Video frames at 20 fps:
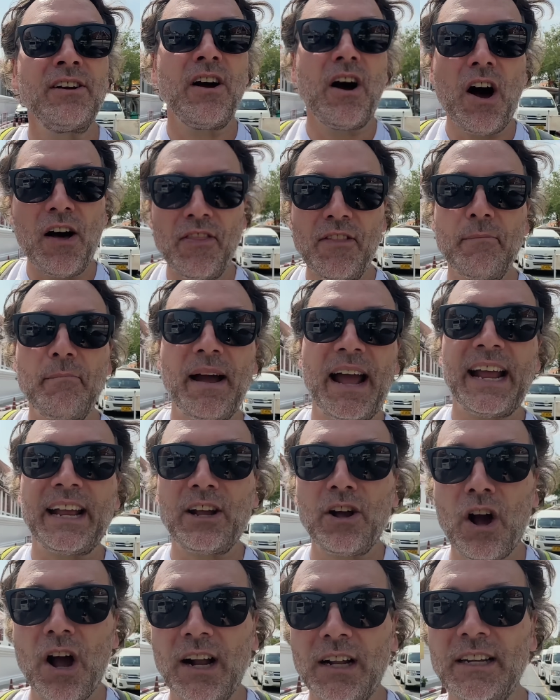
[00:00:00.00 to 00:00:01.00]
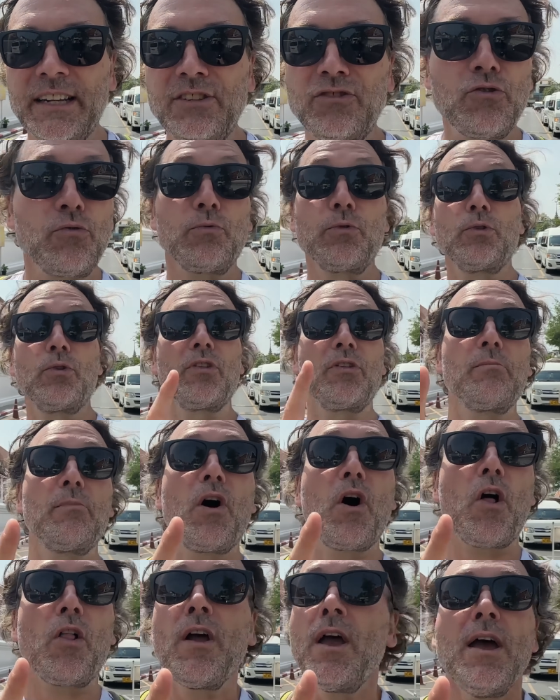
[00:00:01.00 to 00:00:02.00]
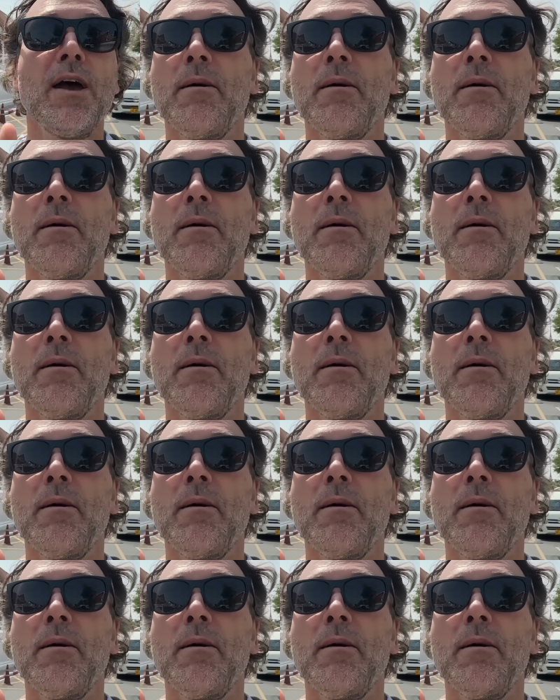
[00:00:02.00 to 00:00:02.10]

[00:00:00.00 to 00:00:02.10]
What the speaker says: on the Bangkok list to rule them all.